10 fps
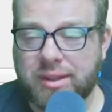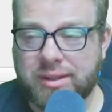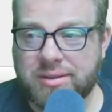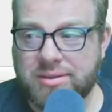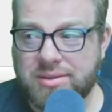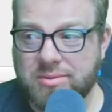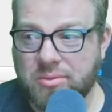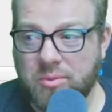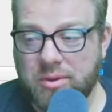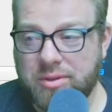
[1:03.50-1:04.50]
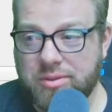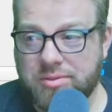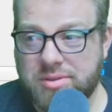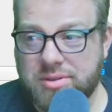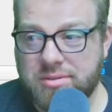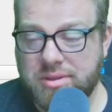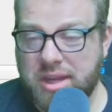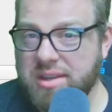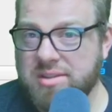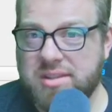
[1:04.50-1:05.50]
is one of those
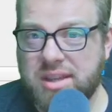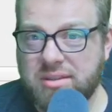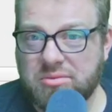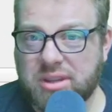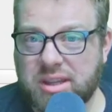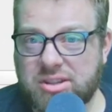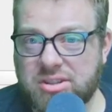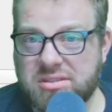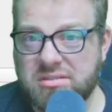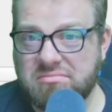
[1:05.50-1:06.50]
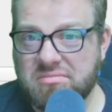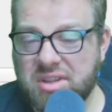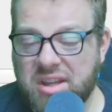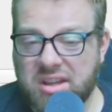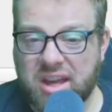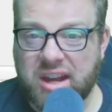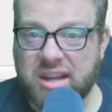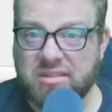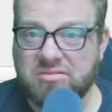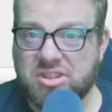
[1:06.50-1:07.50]
things that really just kind
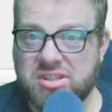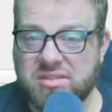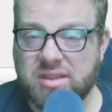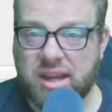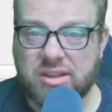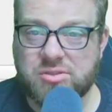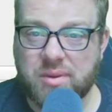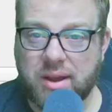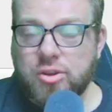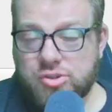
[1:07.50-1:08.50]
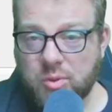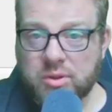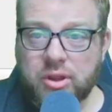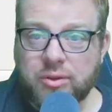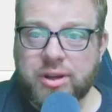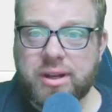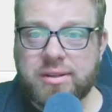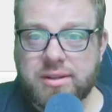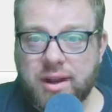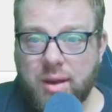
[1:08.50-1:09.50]
of just hits right. So we're loaded
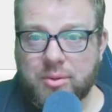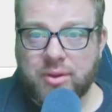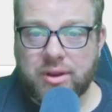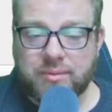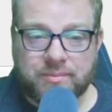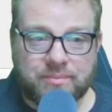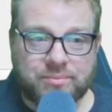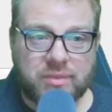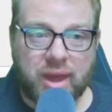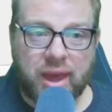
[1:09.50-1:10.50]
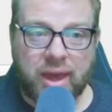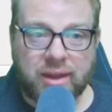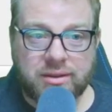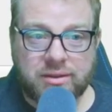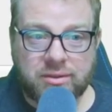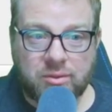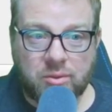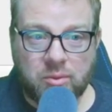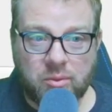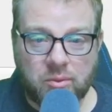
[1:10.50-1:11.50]
into Nobara and
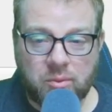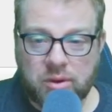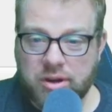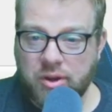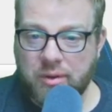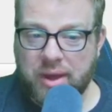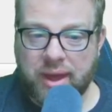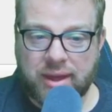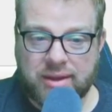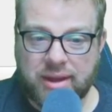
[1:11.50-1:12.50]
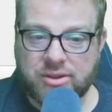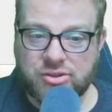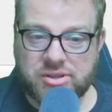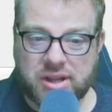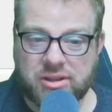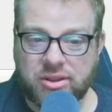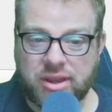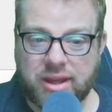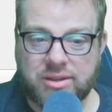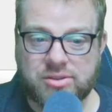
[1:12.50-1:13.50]
we're going to go ahead and just take a look
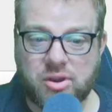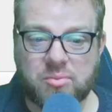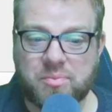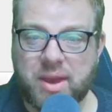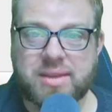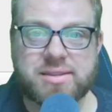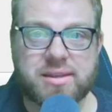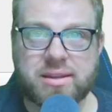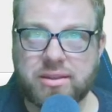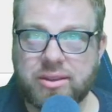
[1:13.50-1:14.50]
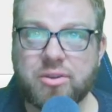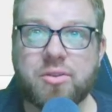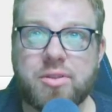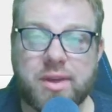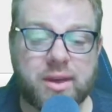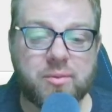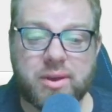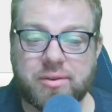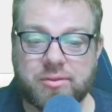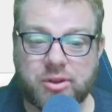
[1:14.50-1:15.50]
at it. So basic little thing. We
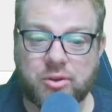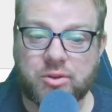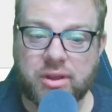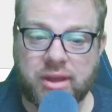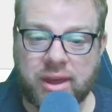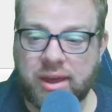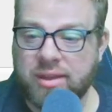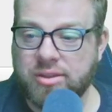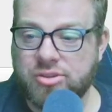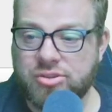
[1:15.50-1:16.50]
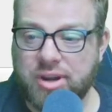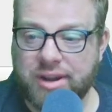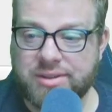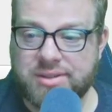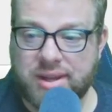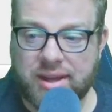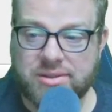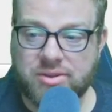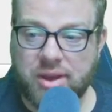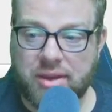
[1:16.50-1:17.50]
have, English, United States.
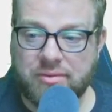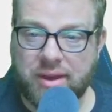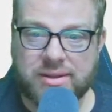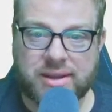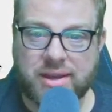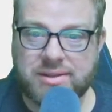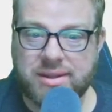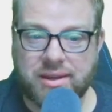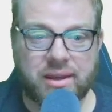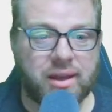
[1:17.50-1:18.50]
Okay, fantastic.